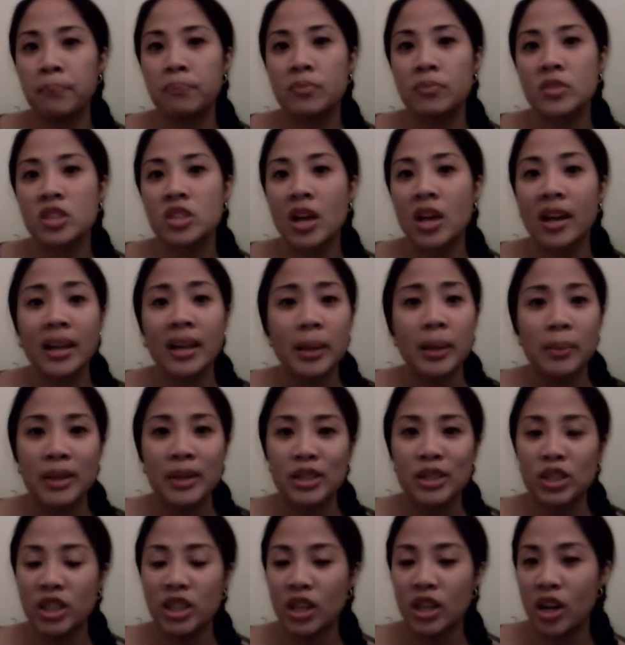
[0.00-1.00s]
talking about
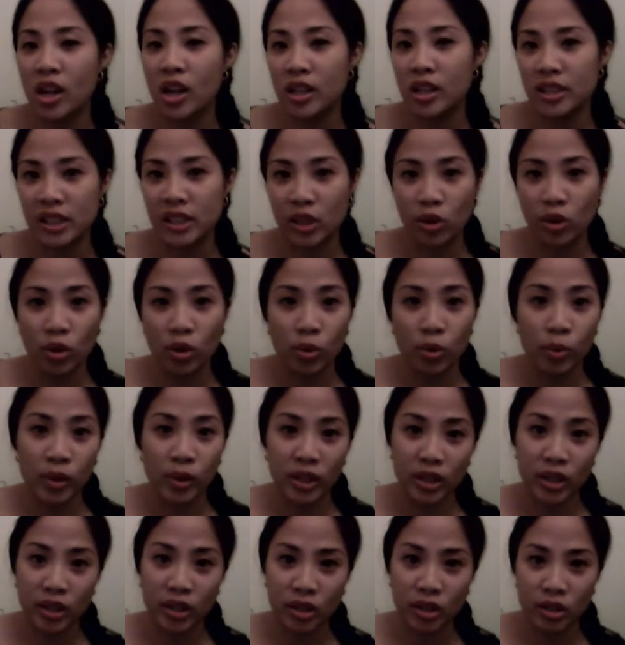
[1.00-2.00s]
Shakeology, or when
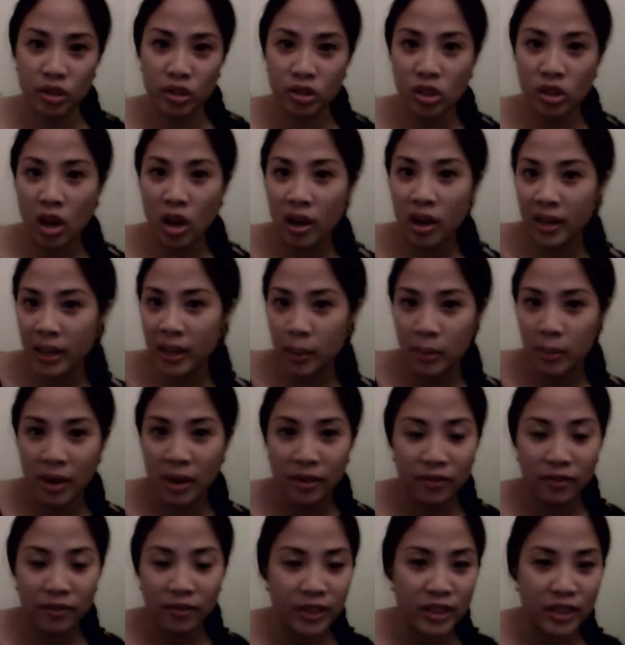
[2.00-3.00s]
you're talking about
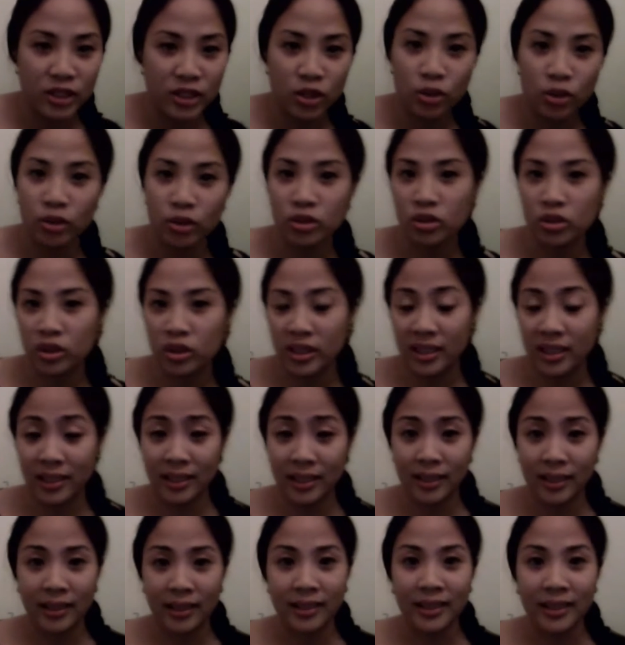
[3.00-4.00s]
fitness goals or anything
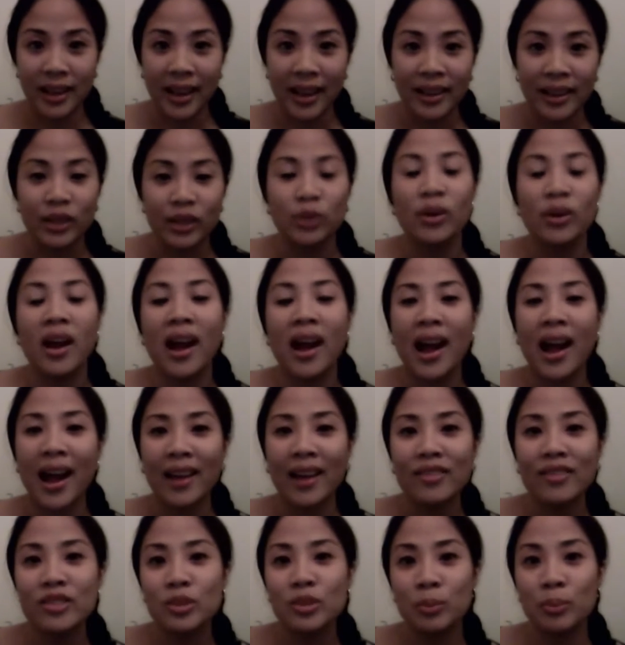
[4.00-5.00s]
like that, you have
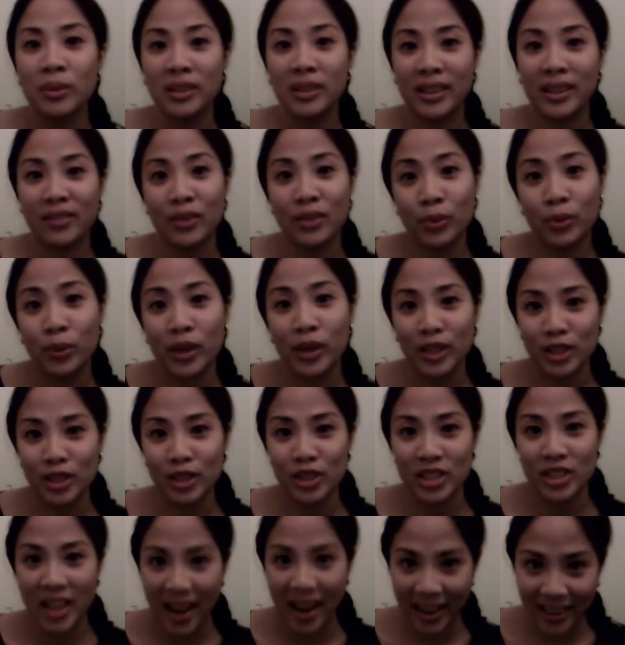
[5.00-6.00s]
to believe in what you're
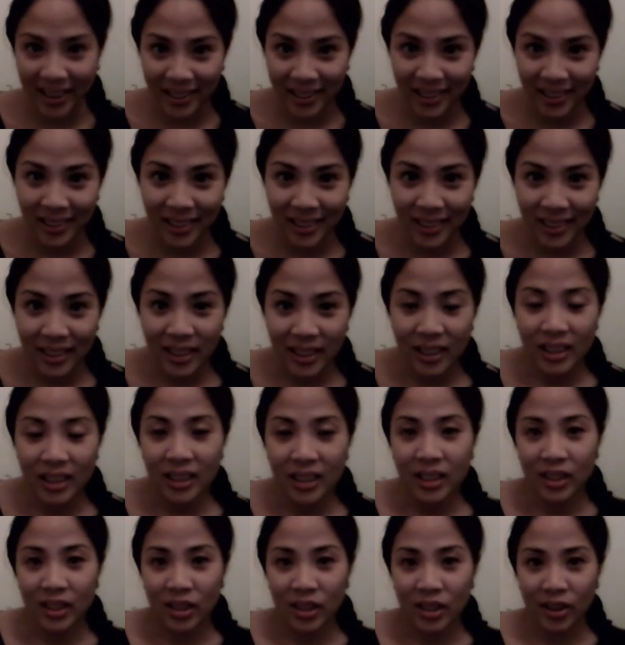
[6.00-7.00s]
saying,
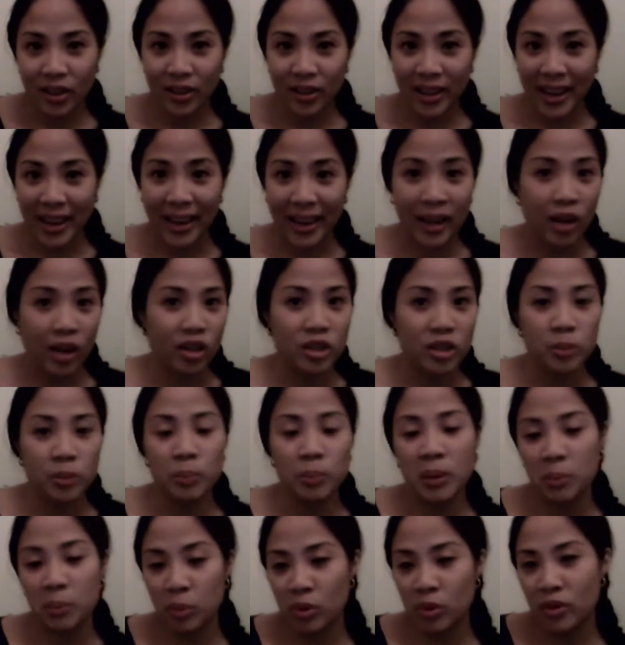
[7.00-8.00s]
okay? Because
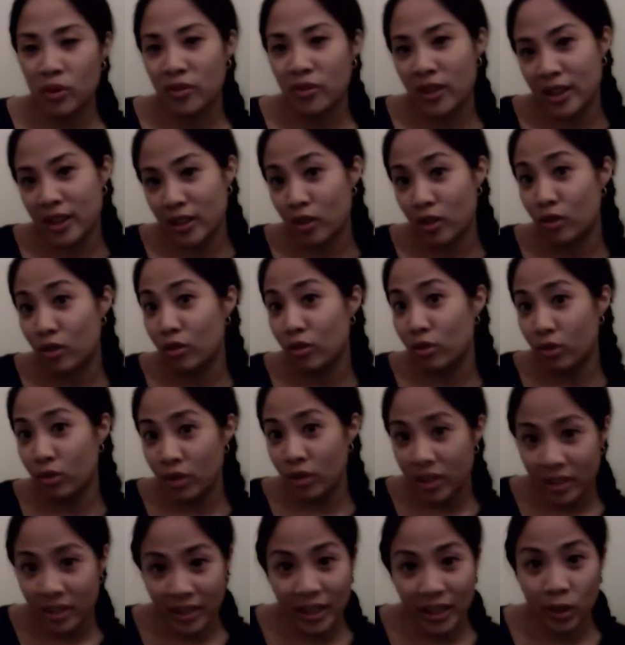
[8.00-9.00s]
people will find out
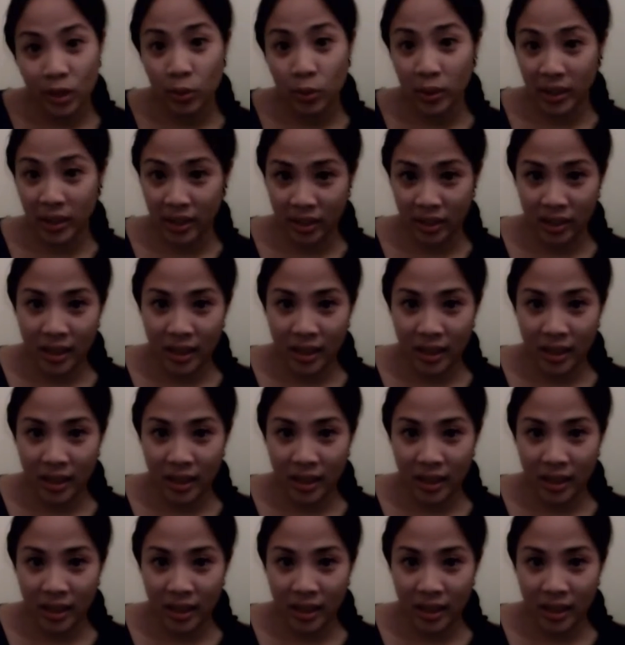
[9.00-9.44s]
really quick